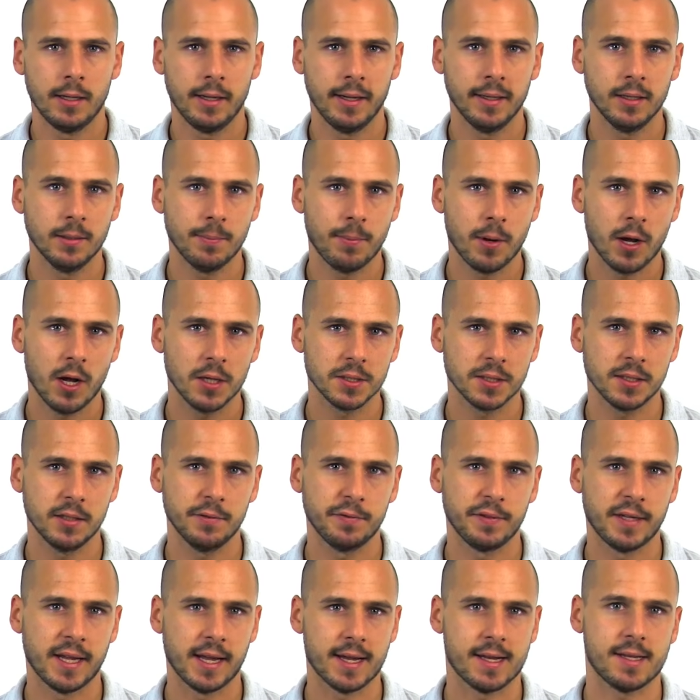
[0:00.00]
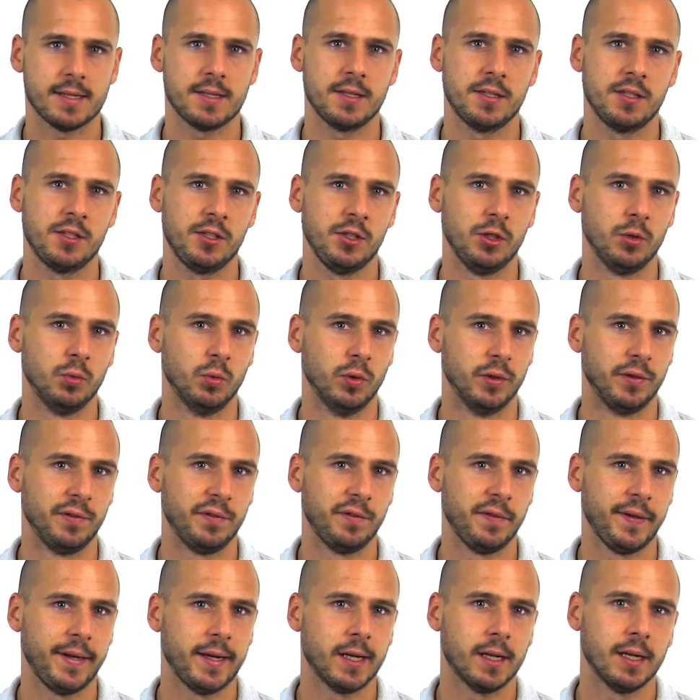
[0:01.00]
In a positive test, you would
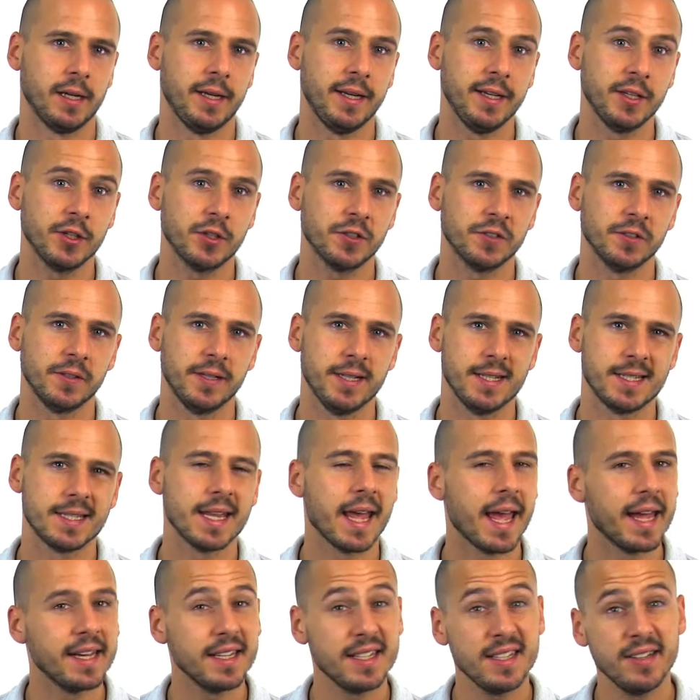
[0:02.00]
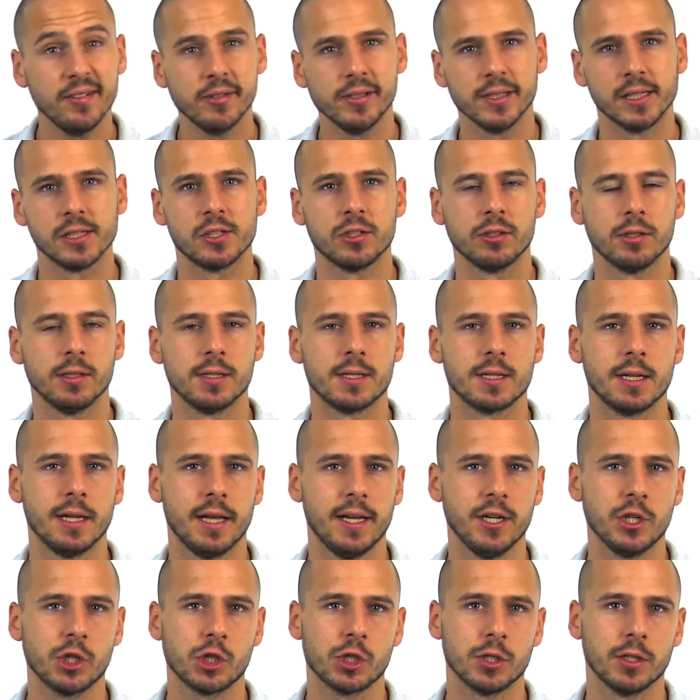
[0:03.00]
feel increased anterior
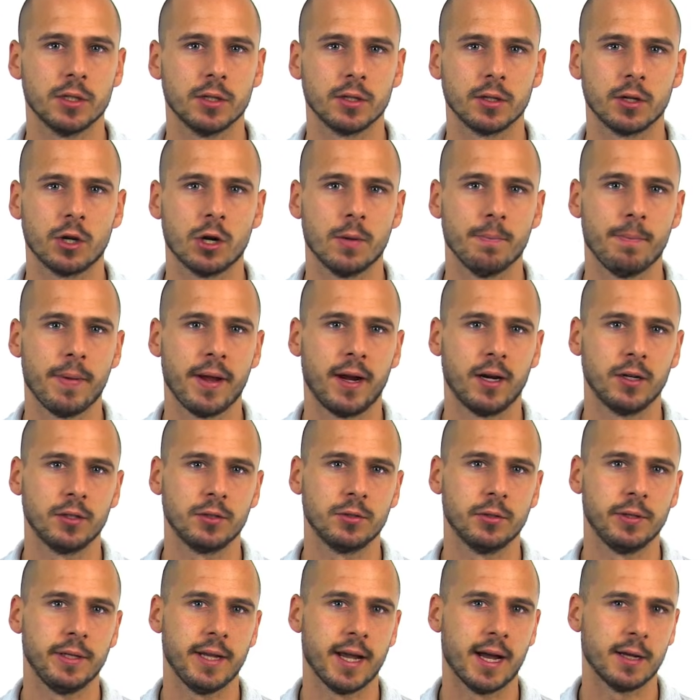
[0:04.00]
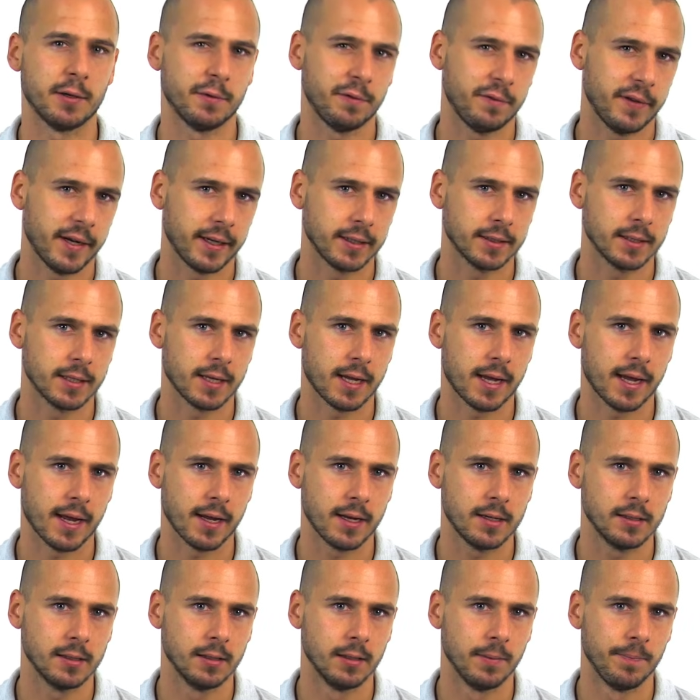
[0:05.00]
translation compared to the unaffected
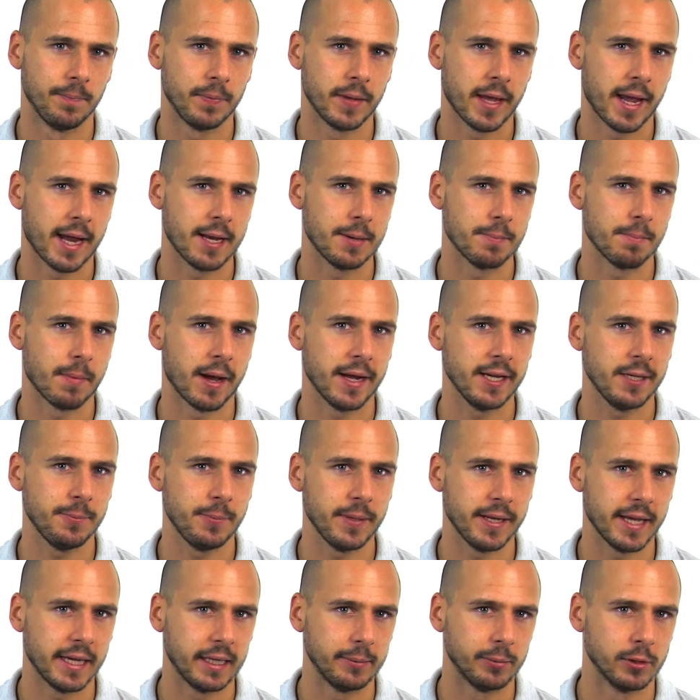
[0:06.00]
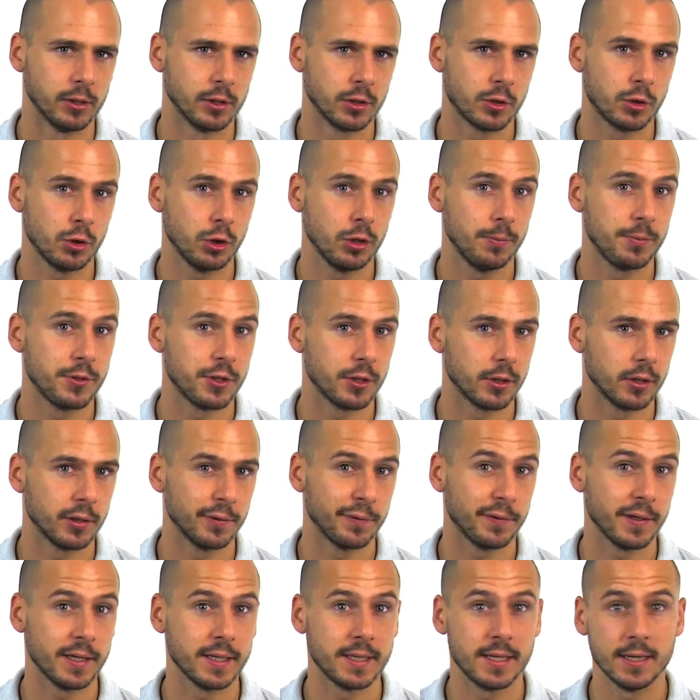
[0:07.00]
ankle and might be able to
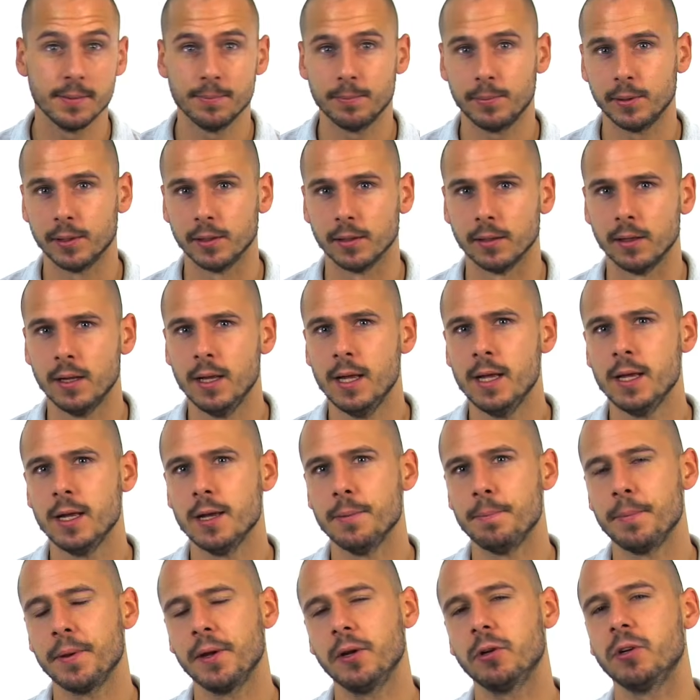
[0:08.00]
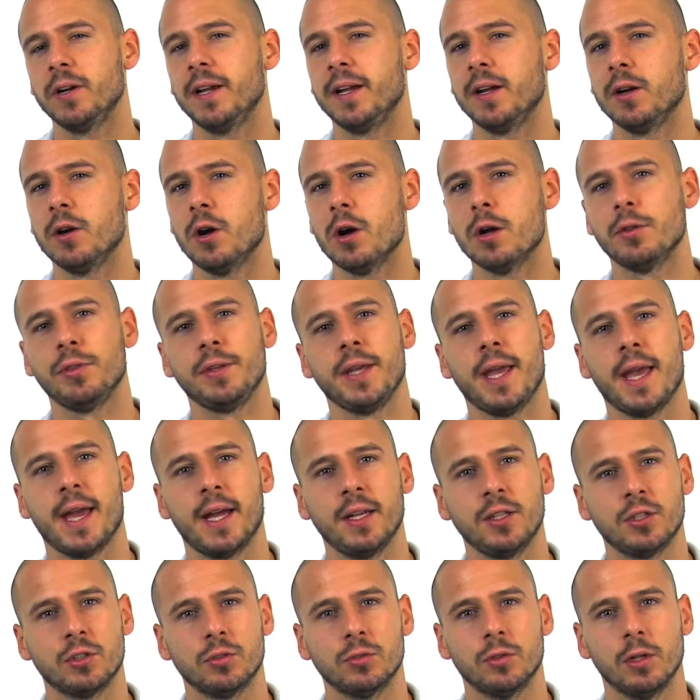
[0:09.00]
observe a dimple appearing on the
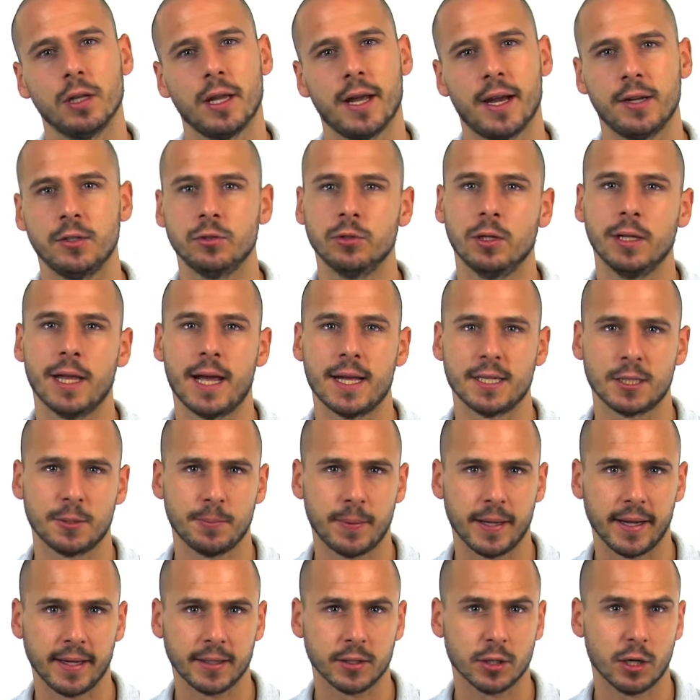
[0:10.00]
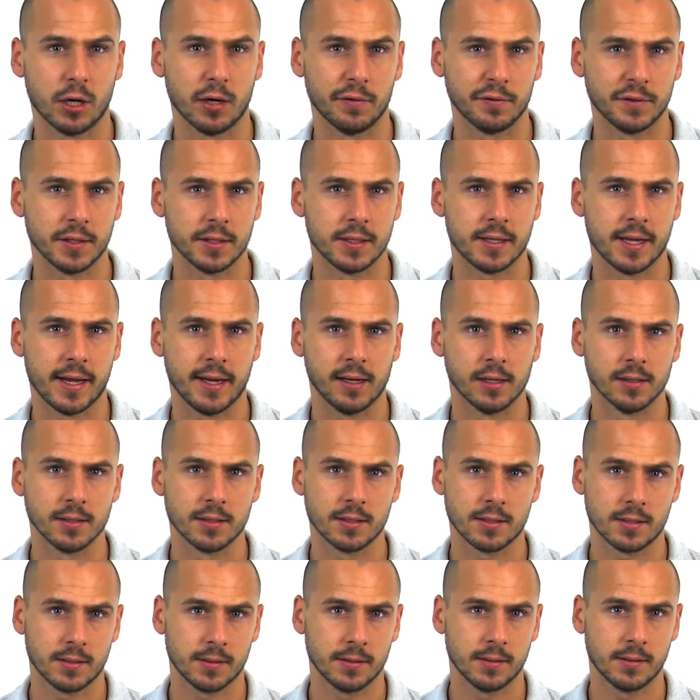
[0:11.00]
anterolateral aspect of the
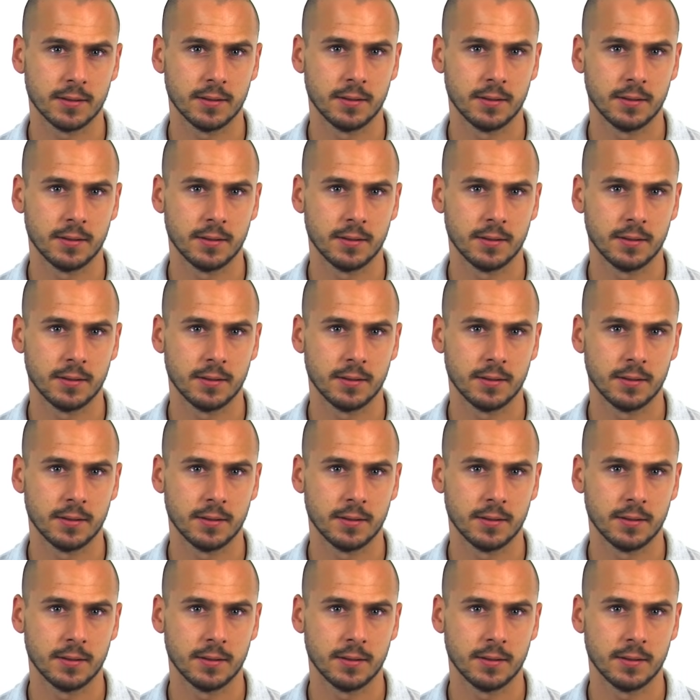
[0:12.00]
talus.